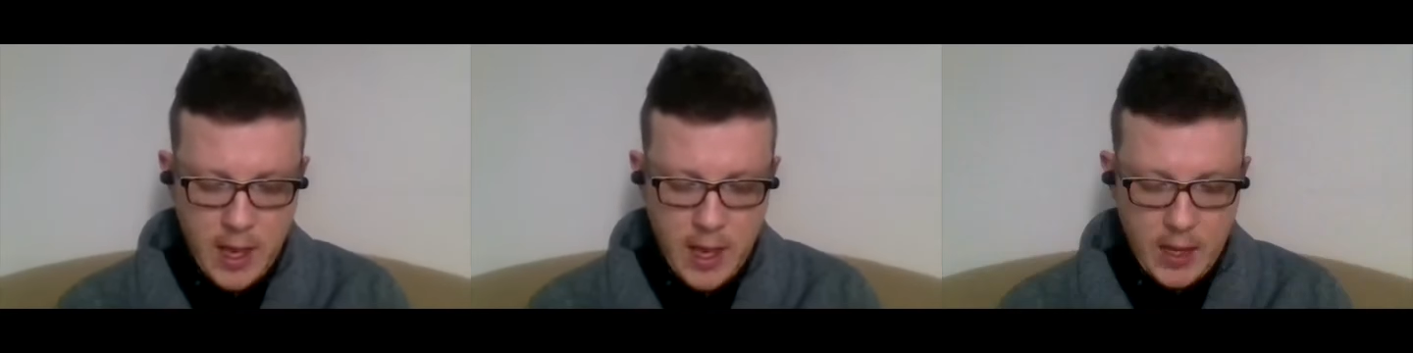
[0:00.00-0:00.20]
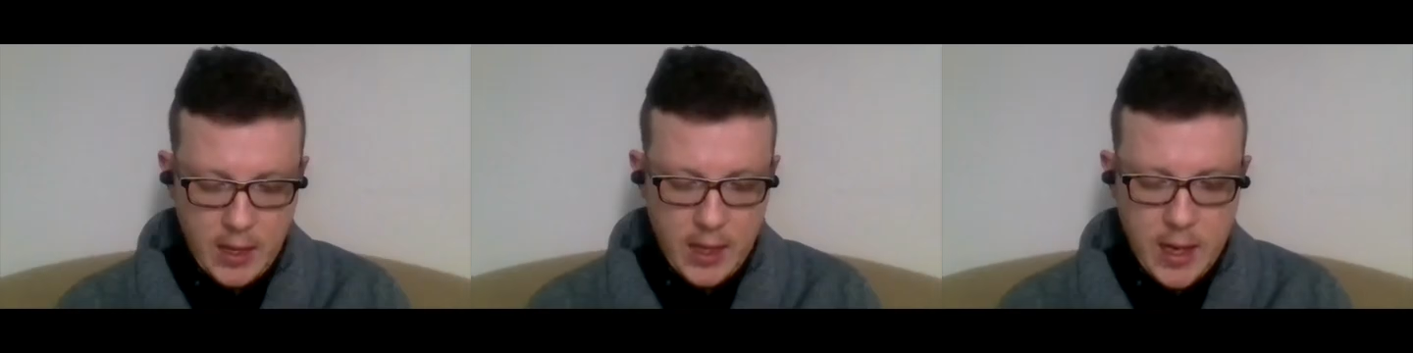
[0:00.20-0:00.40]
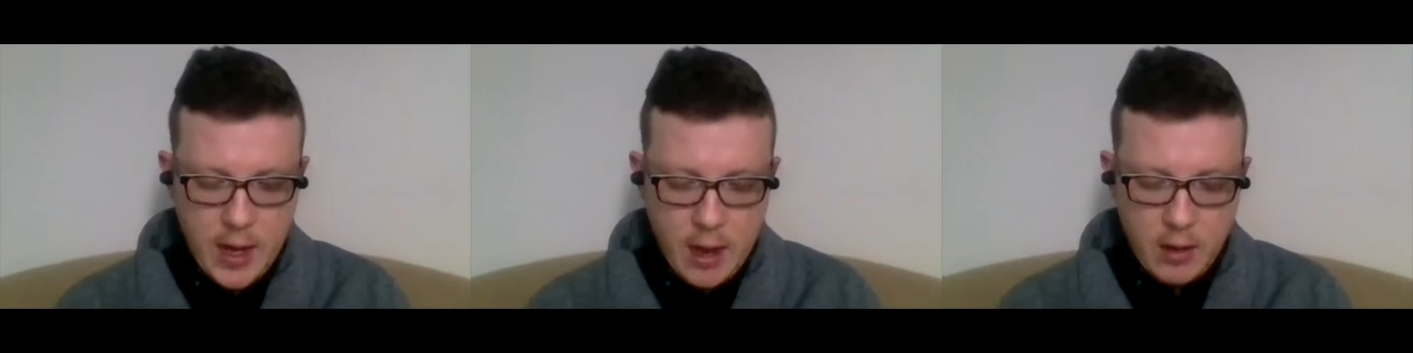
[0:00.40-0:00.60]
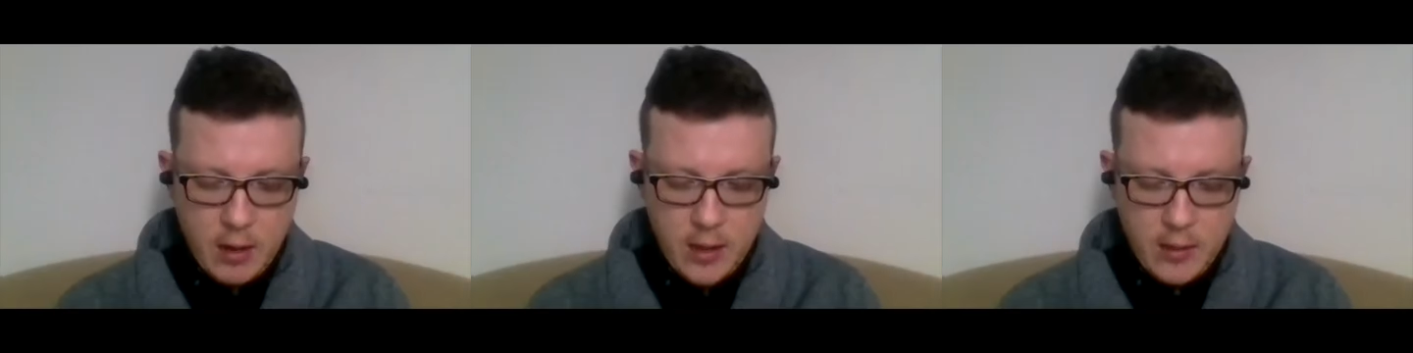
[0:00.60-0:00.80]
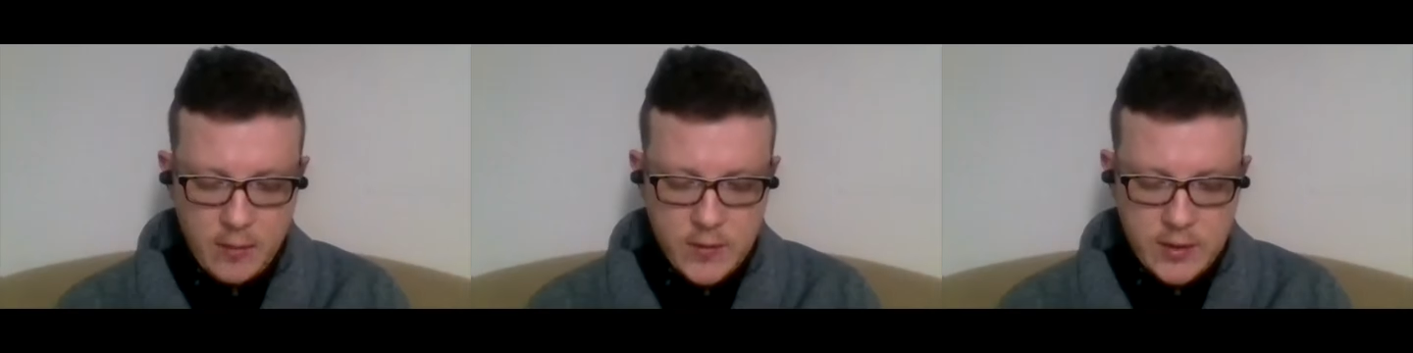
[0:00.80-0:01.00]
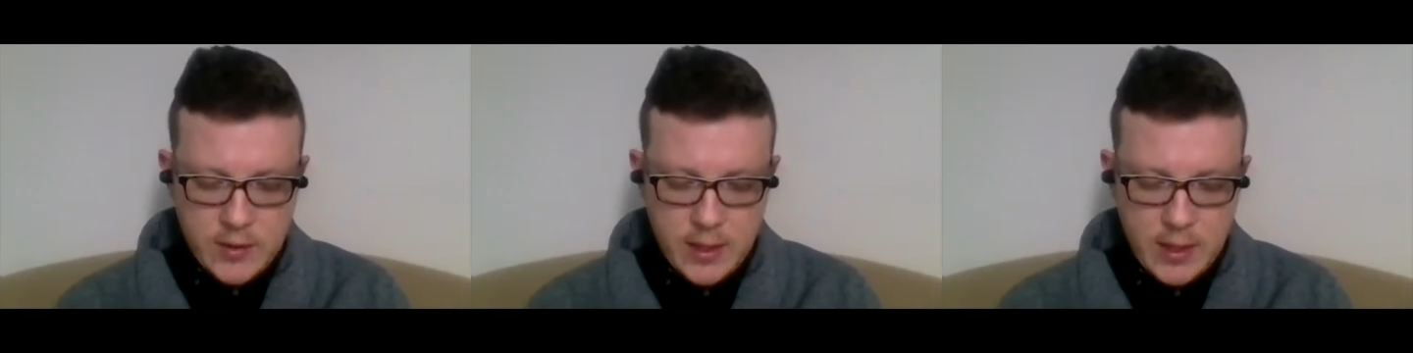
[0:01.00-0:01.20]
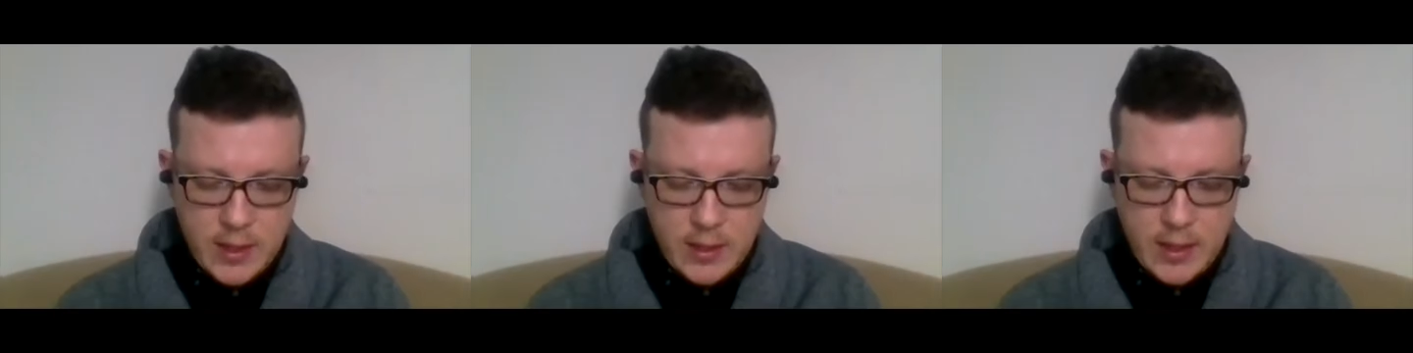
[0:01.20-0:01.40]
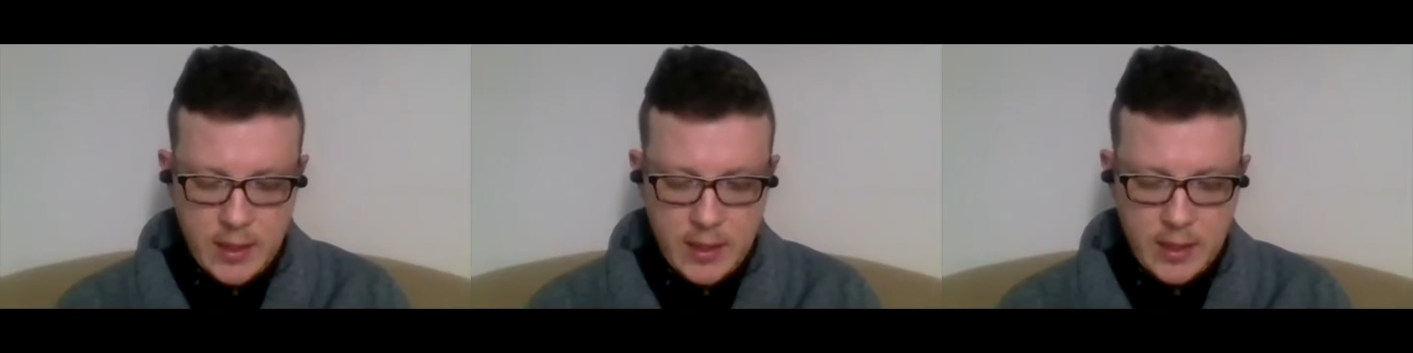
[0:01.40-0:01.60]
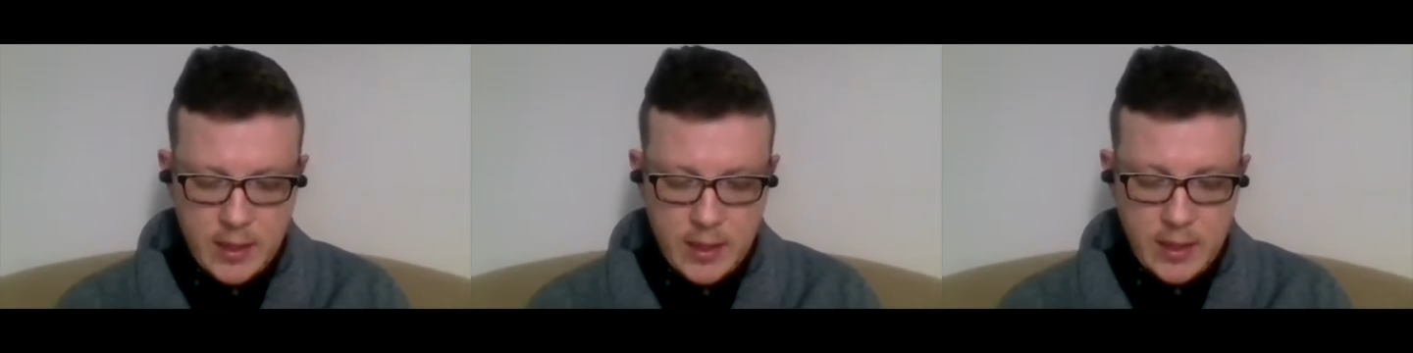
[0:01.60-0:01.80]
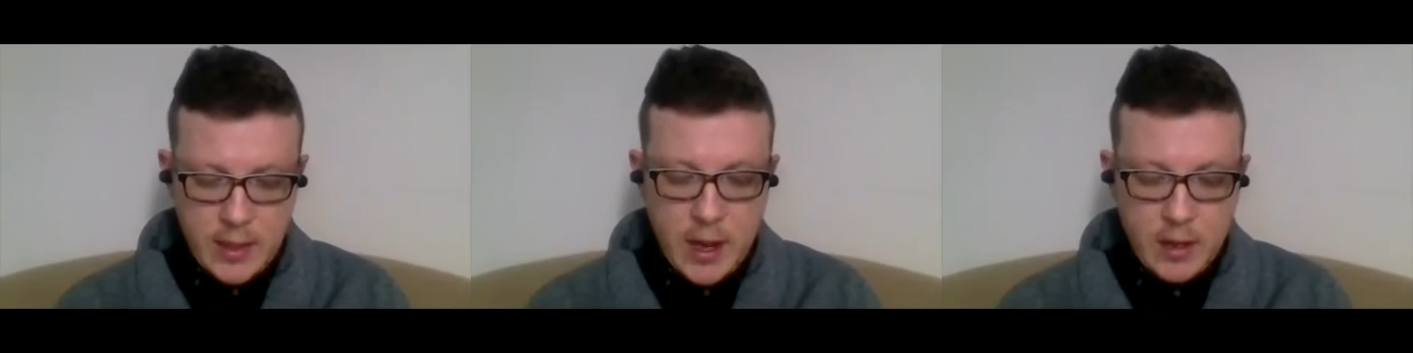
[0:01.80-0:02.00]
and he now lives in,
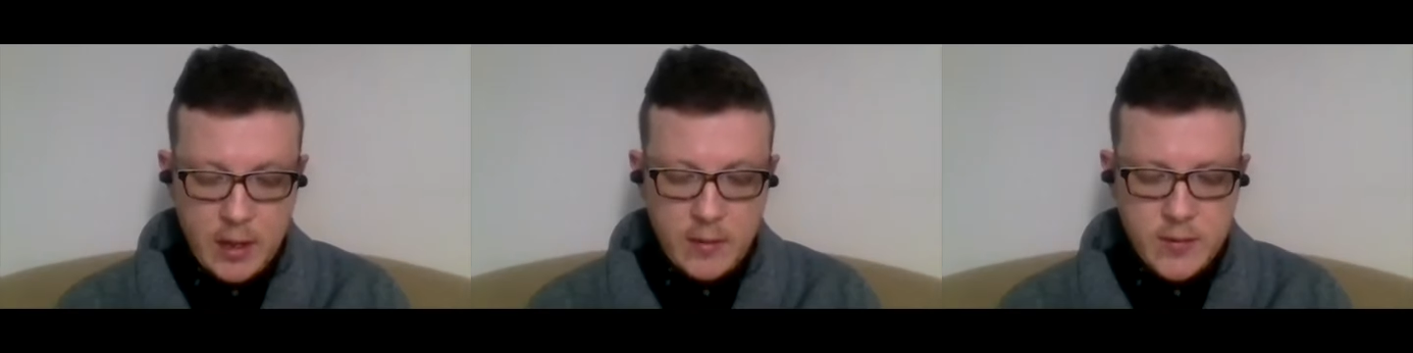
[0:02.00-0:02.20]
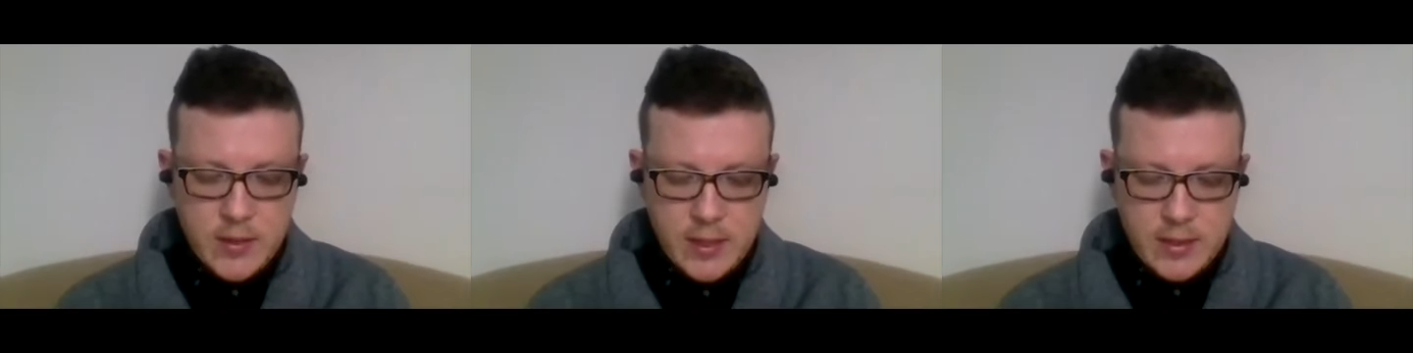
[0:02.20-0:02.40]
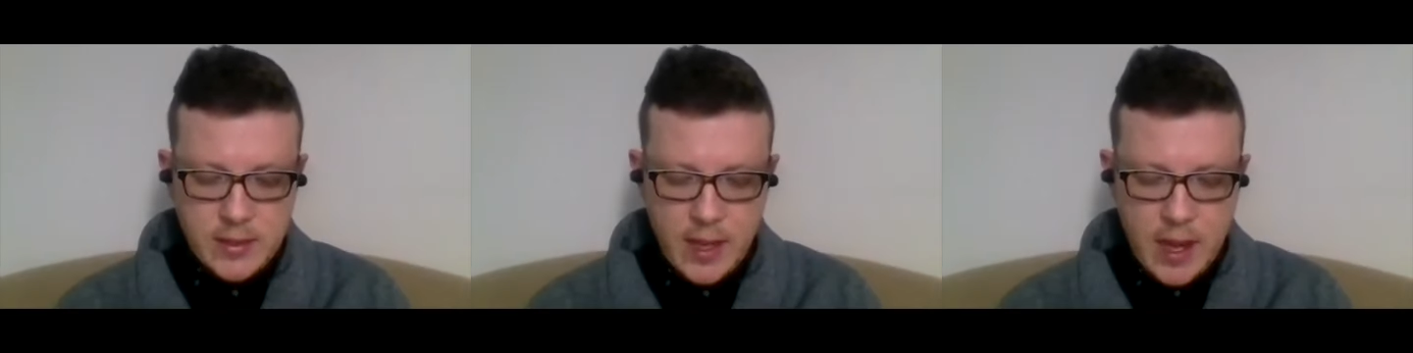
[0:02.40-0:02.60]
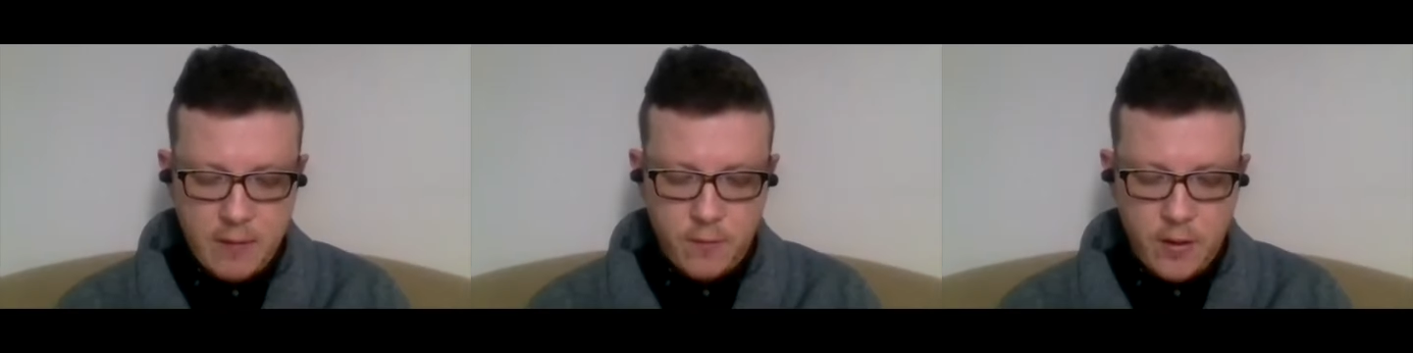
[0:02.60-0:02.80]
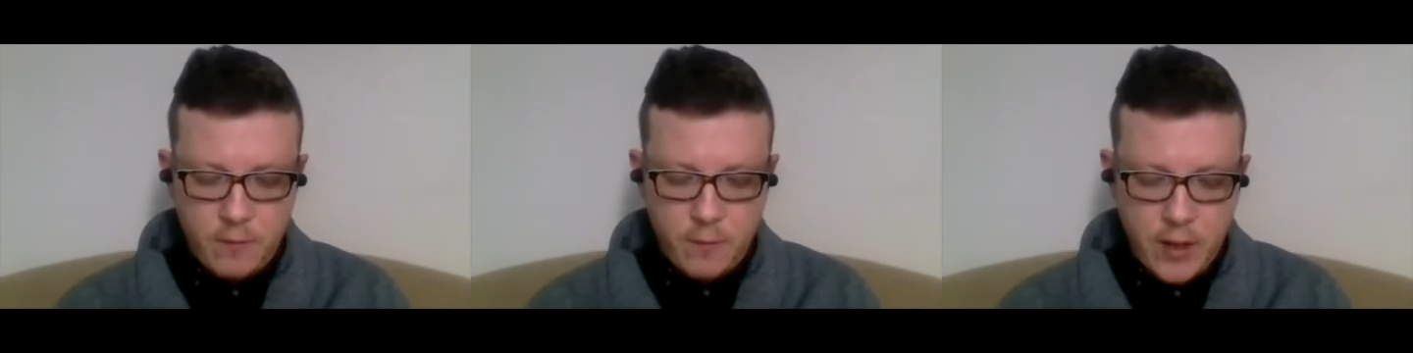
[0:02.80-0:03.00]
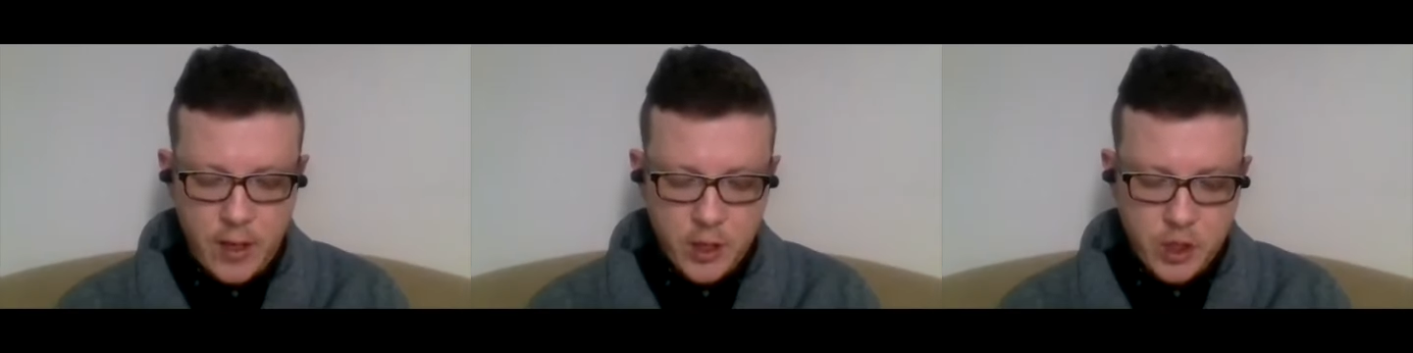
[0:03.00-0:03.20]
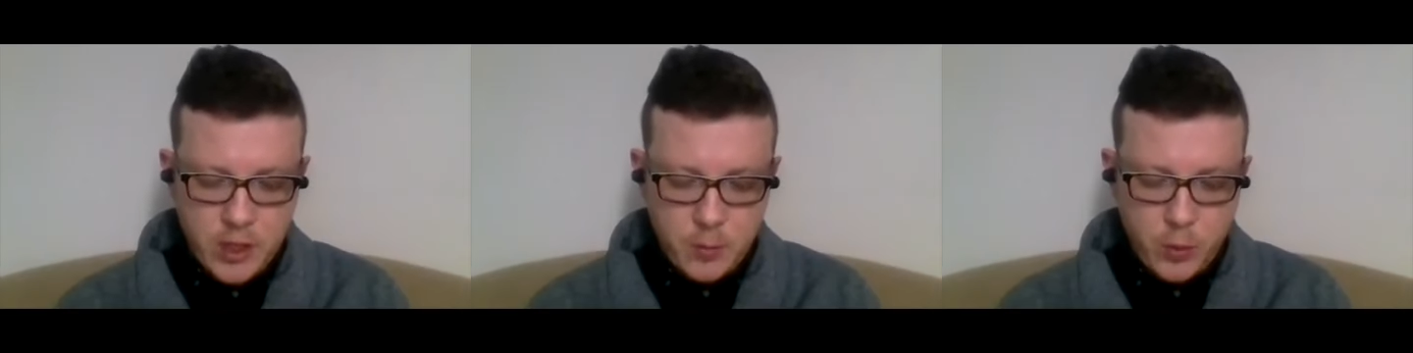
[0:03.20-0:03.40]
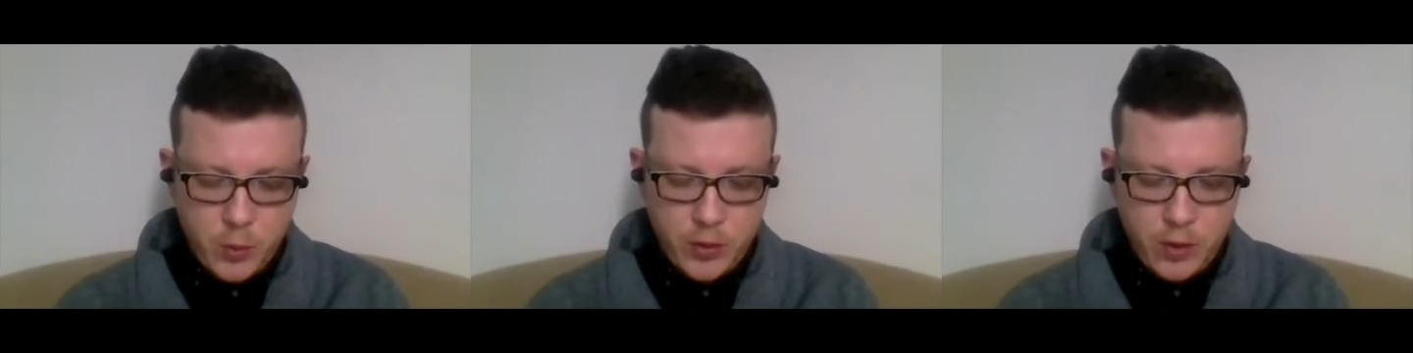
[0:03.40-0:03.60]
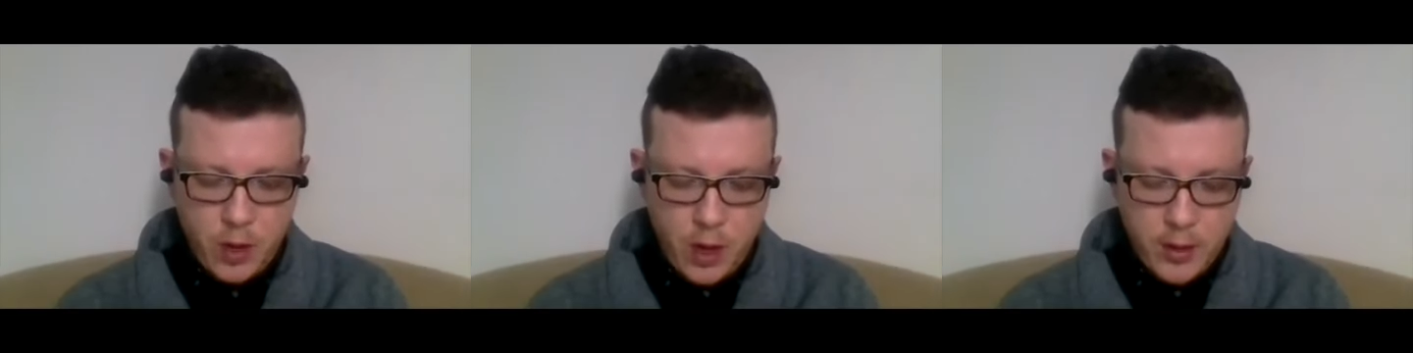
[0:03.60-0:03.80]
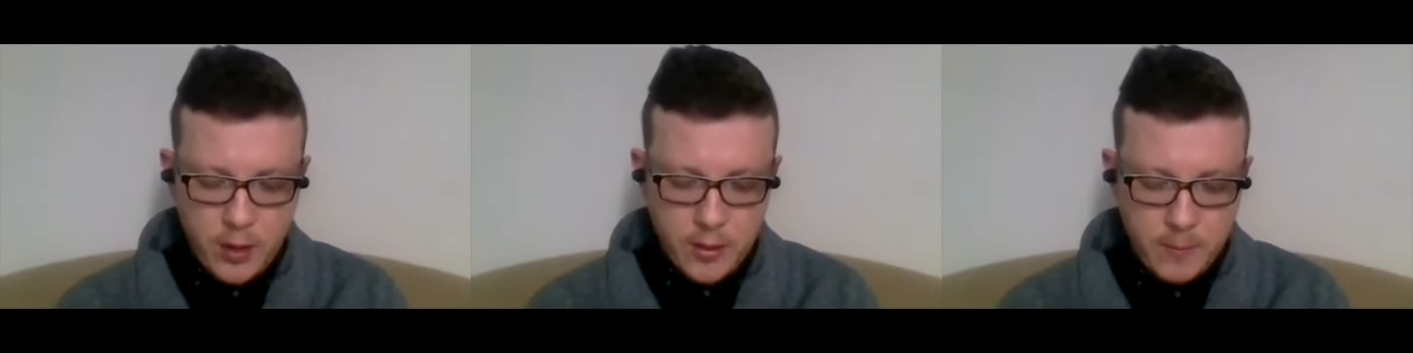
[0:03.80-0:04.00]
he now lives his life in fellowship with God.